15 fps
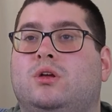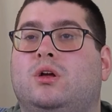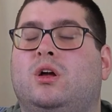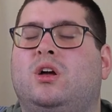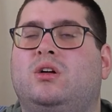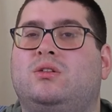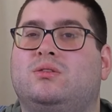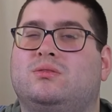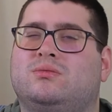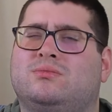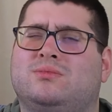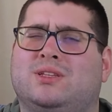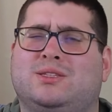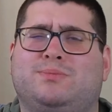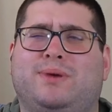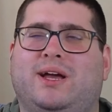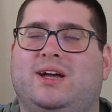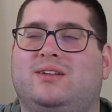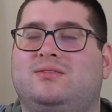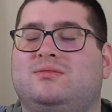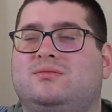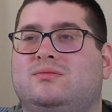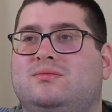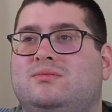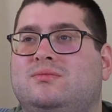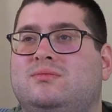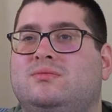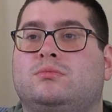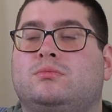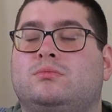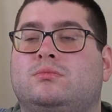Oh, that's bad. Being sassy.